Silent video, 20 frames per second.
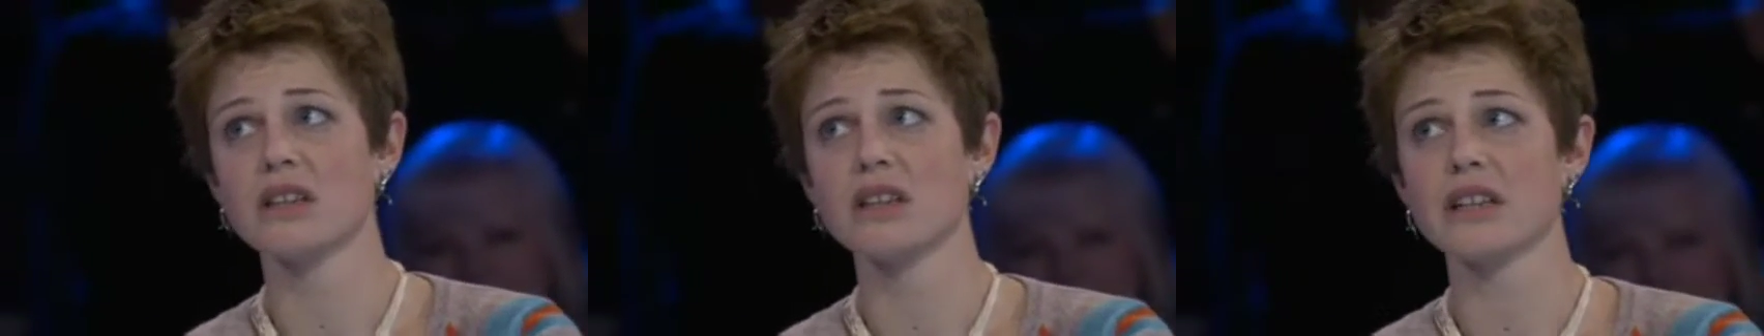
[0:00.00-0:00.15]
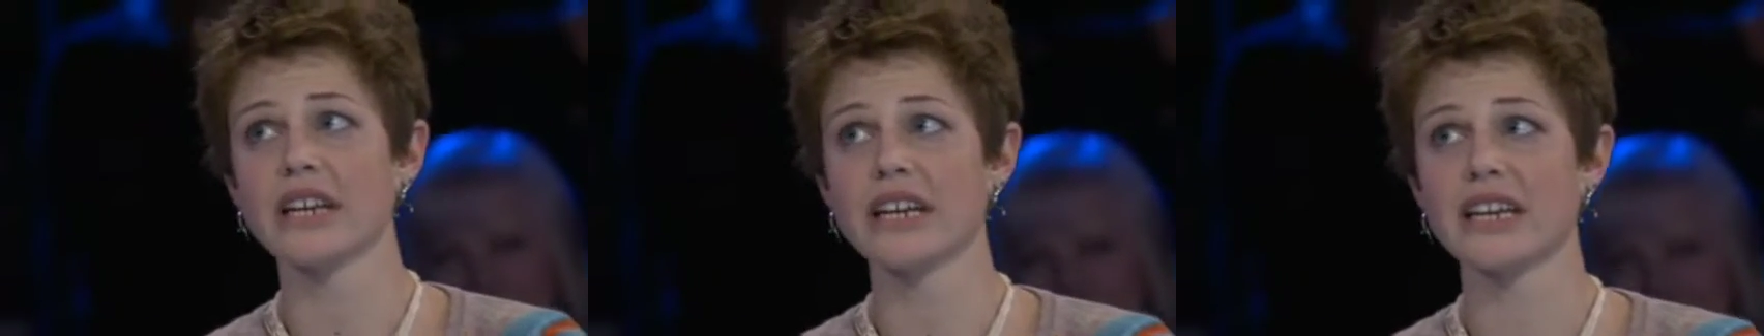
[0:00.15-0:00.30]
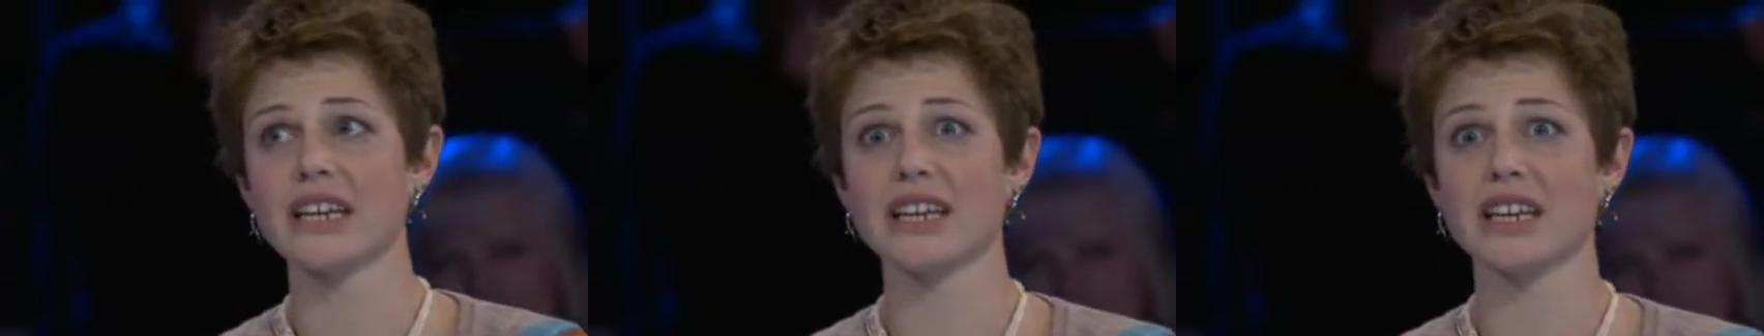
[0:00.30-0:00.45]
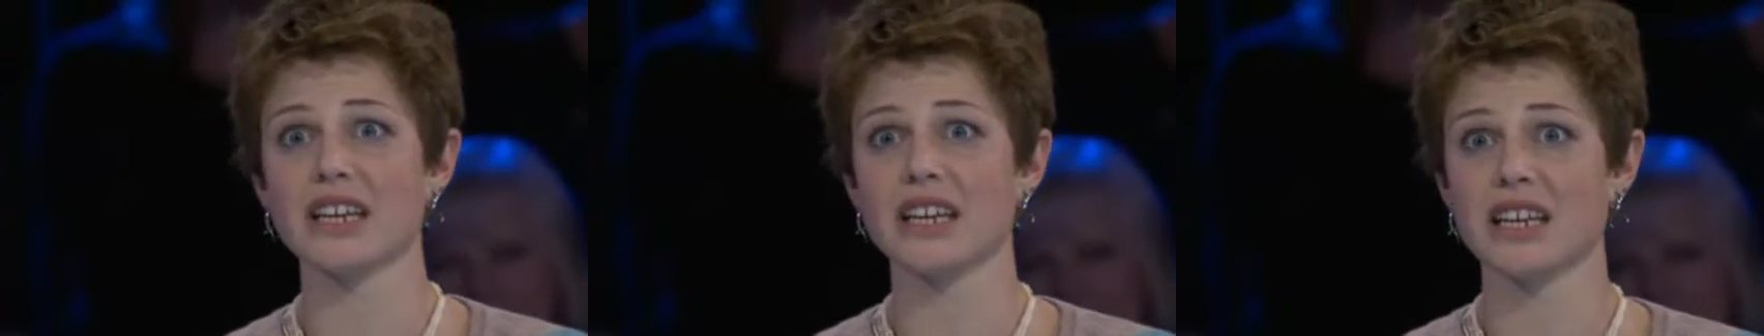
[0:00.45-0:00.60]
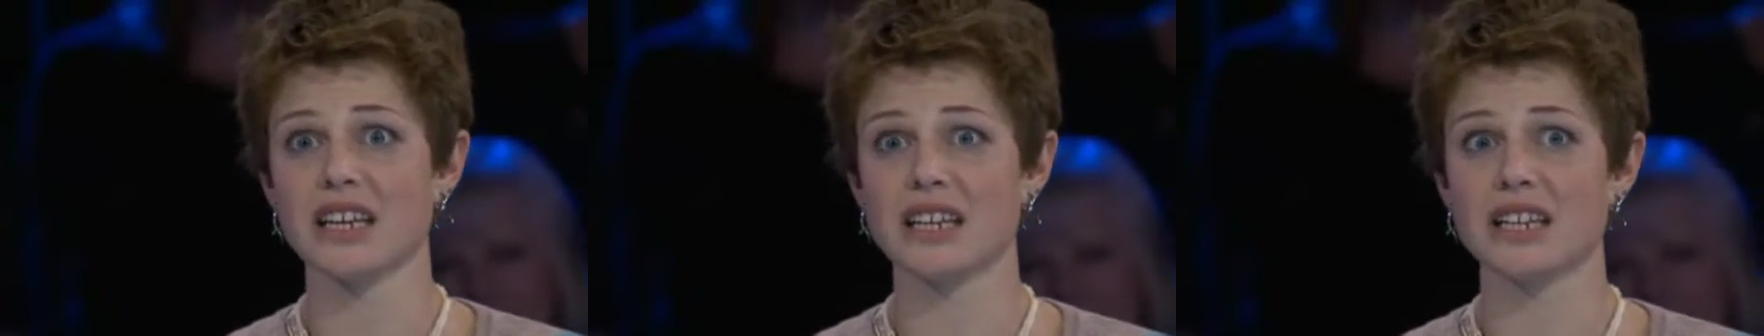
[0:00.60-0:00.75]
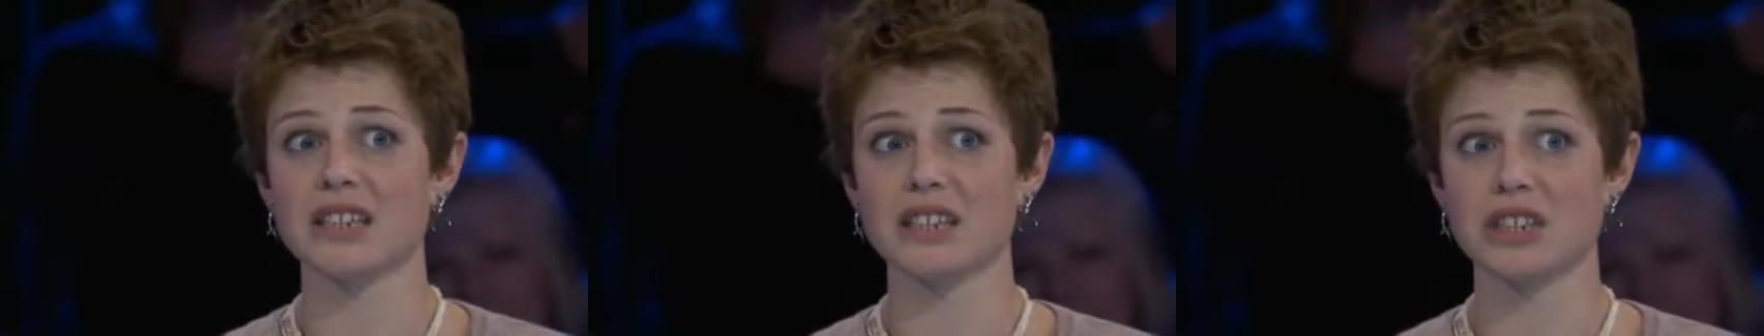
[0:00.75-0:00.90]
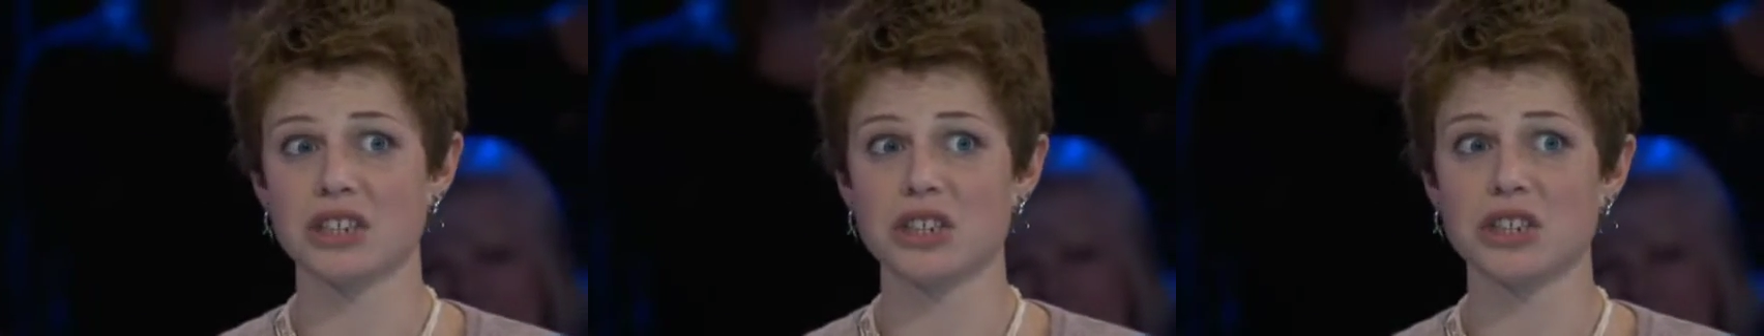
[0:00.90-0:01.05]
Like,
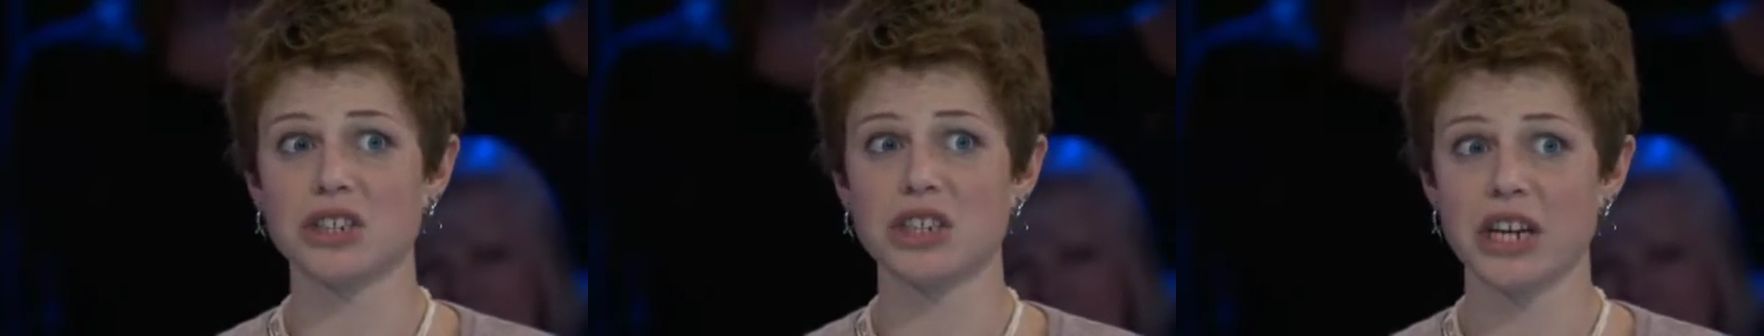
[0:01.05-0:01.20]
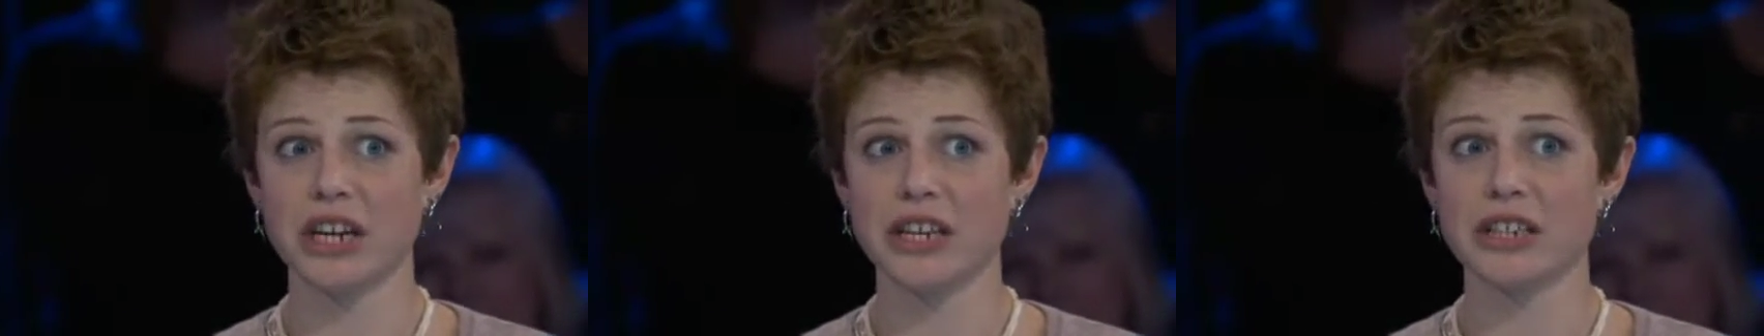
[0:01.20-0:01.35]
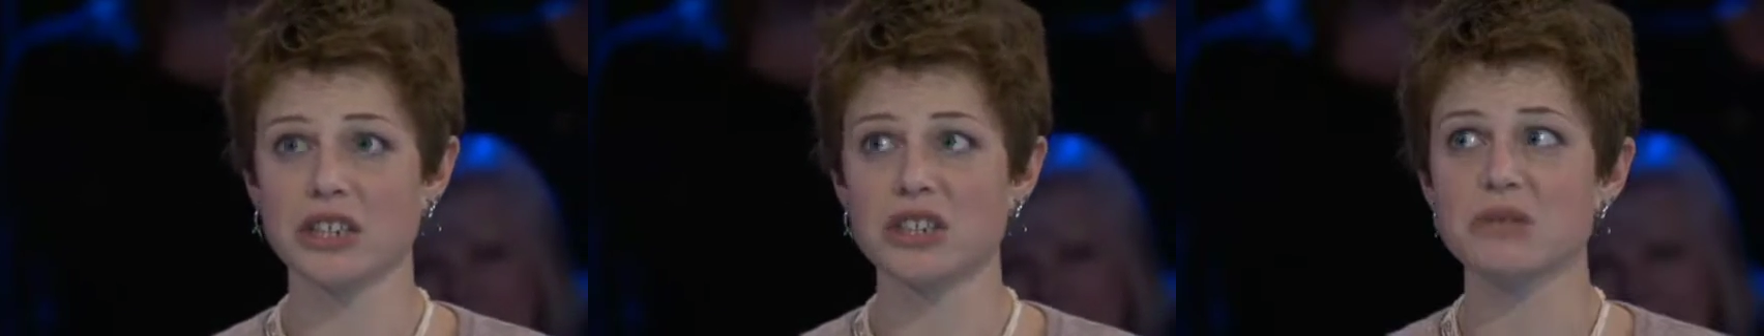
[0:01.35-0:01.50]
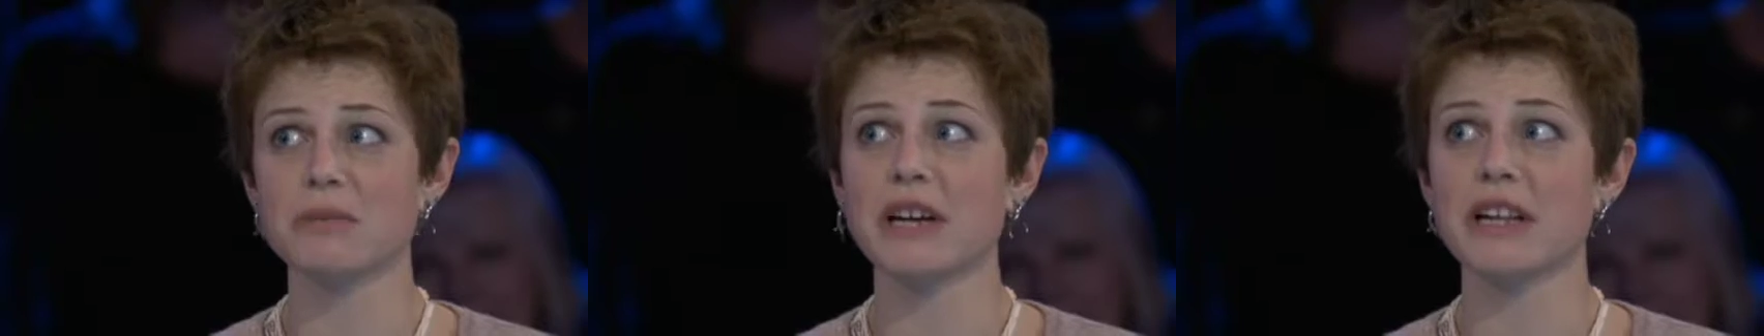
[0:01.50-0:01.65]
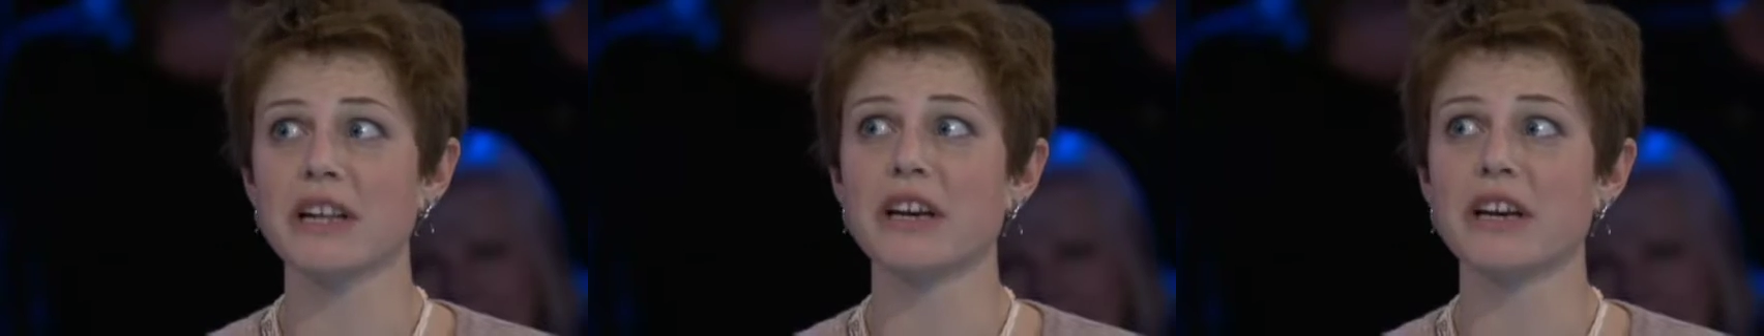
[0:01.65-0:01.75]
it'll change my